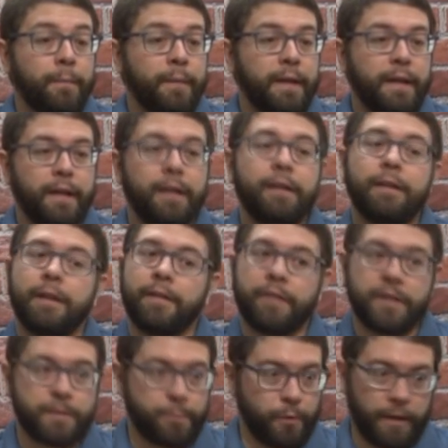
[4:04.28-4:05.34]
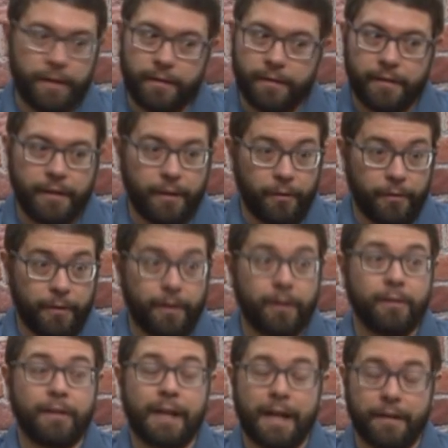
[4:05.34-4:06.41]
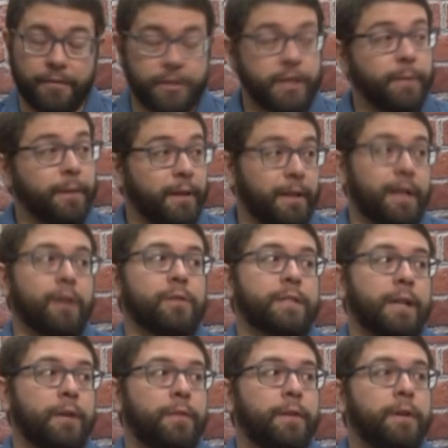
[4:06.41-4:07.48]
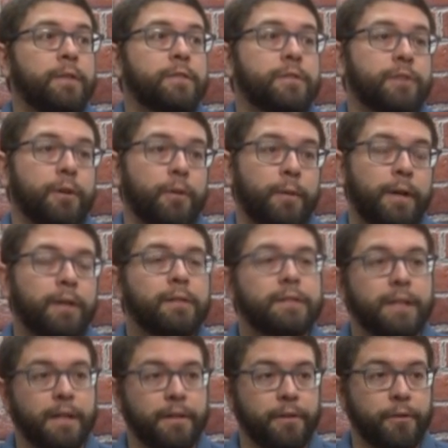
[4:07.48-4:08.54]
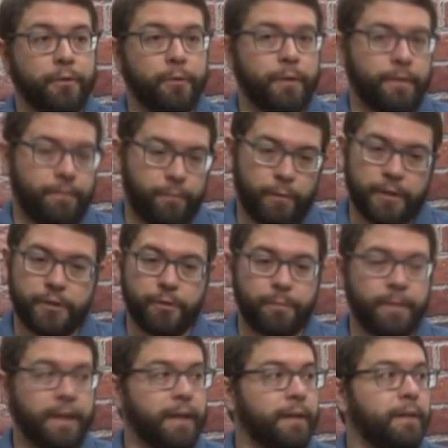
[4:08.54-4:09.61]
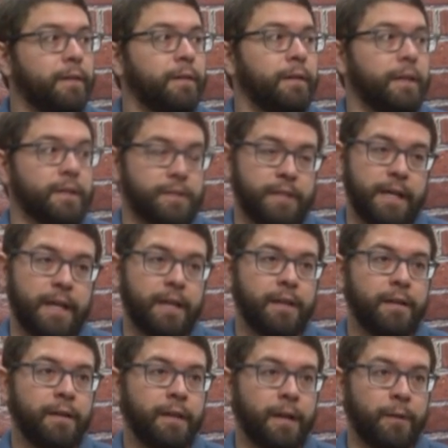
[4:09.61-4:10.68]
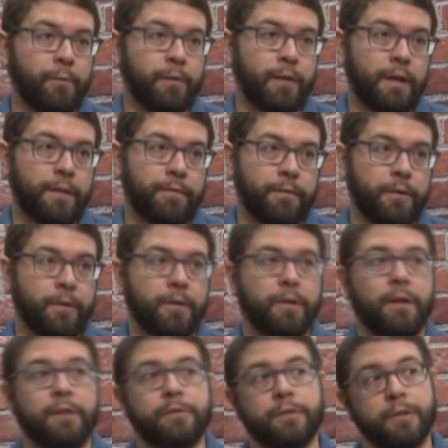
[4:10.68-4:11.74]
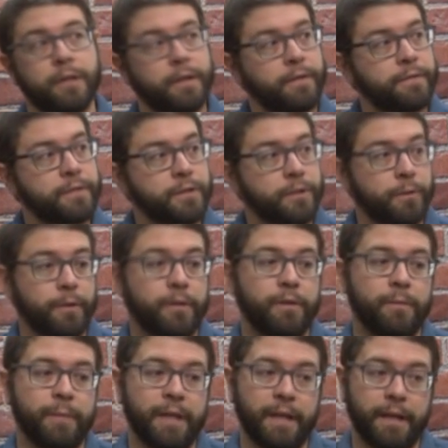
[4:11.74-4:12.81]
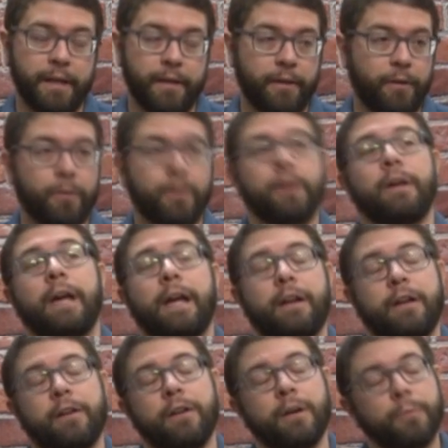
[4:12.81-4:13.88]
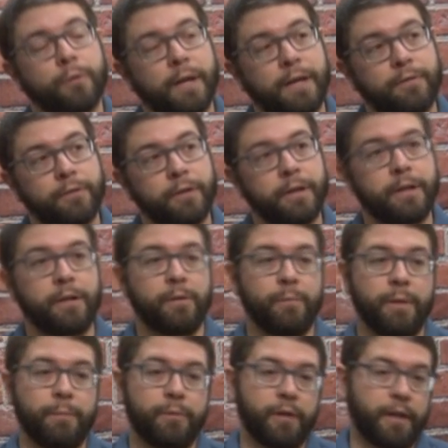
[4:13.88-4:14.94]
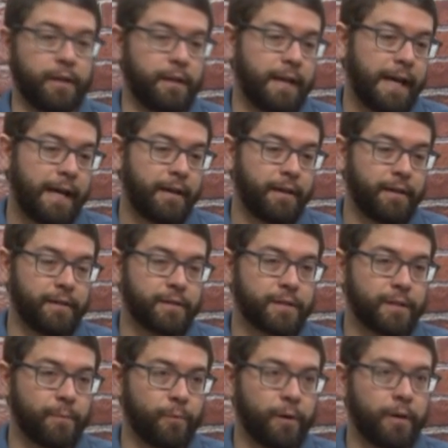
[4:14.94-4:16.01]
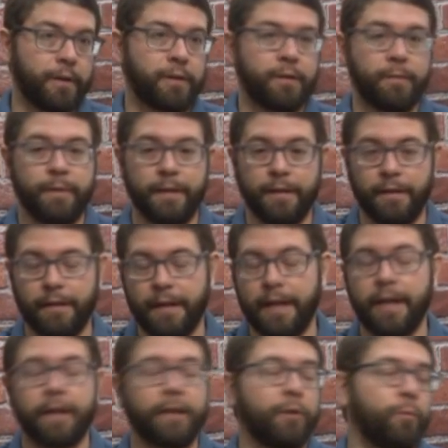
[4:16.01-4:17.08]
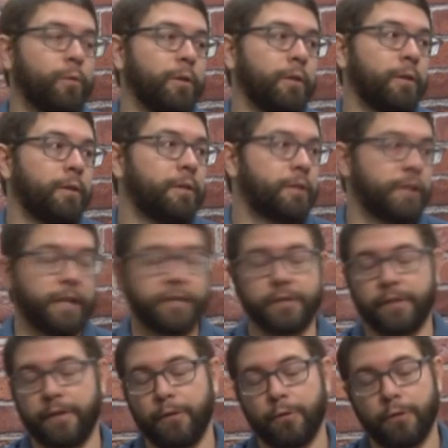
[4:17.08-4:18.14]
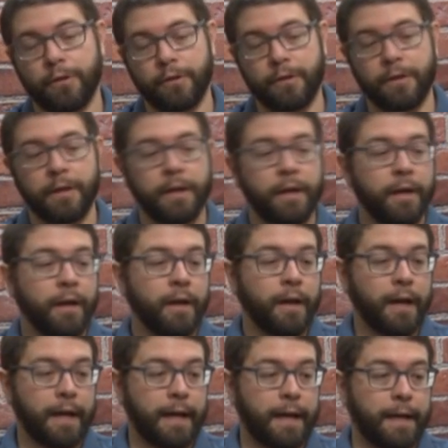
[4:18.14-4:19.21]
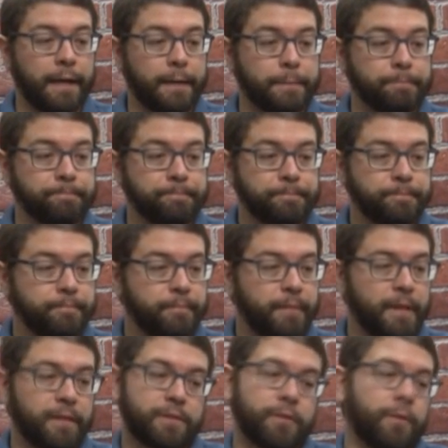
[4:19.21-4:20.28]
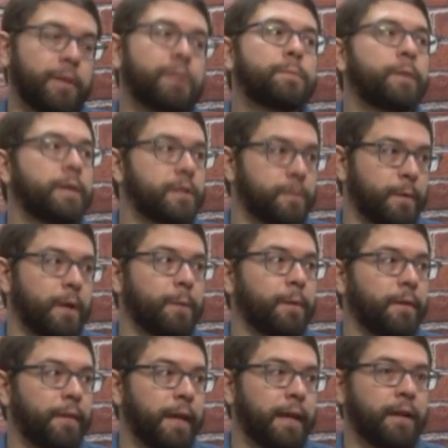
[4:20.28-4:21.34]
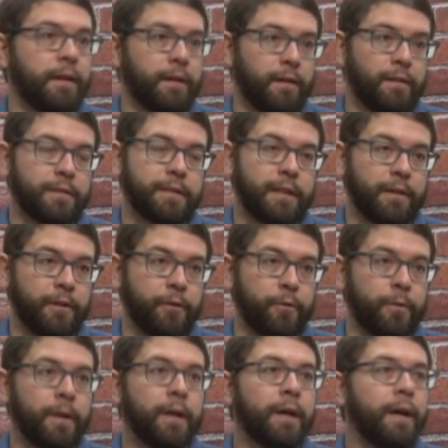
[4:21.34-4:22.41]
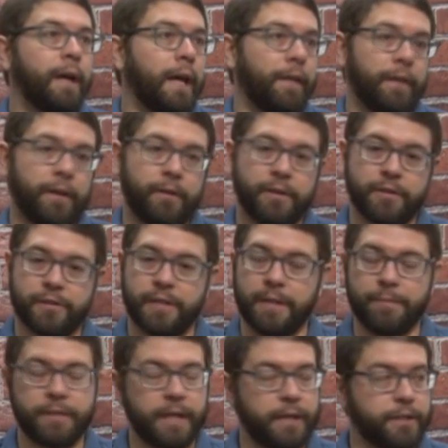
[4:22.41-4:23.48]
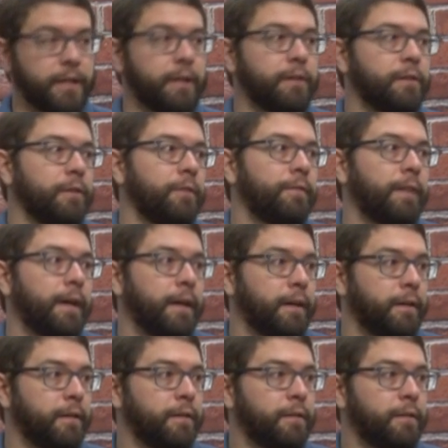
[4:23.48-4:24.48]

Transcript: at this point, there are a lot of Gmail accounts out there, so it'll tell you if what you pick is taken, and it will offer alternatives. So it could be, adding a number after it. It could be putting a dot in somewhere. It could be adding a word, changing the order. So it's pretty smart about that, and it'll tell you, and then you can just keep changing it until you find